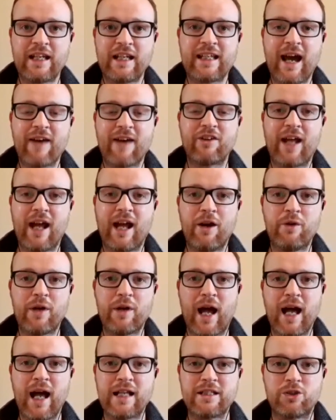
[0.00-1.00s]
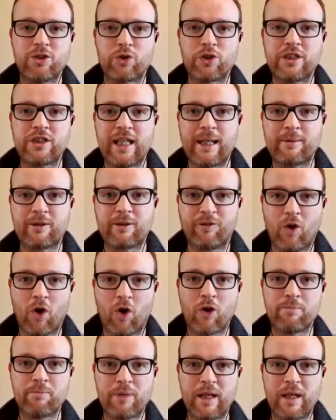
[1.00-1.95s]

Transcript: Gavin, how has your team's form